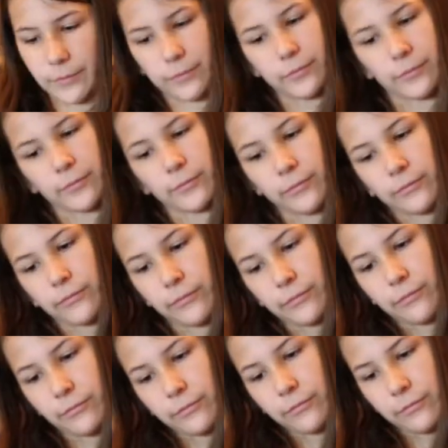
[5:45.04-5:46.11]

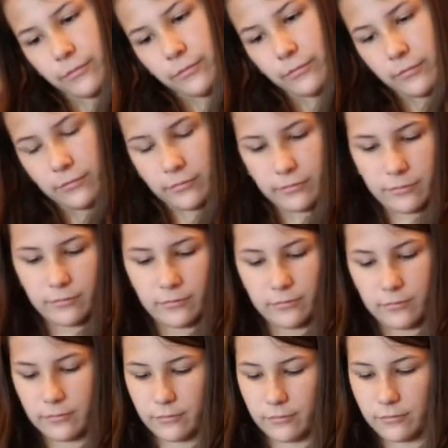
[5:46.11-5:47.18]

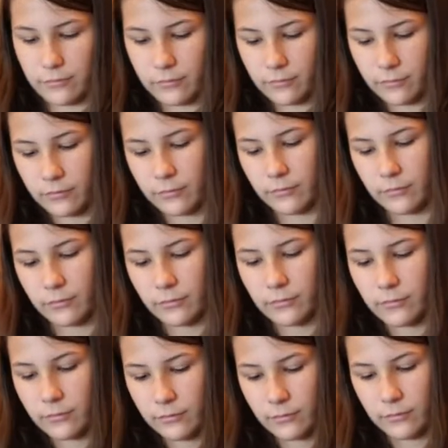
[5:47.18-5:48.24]

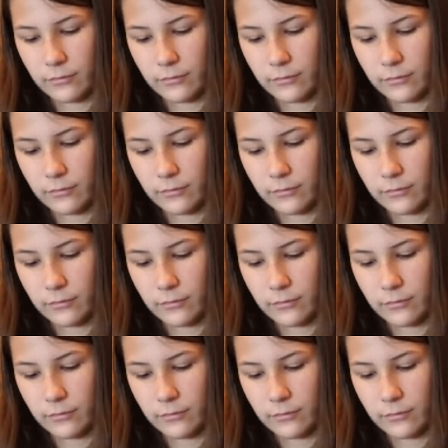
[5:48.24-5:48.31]
Nobody speaks.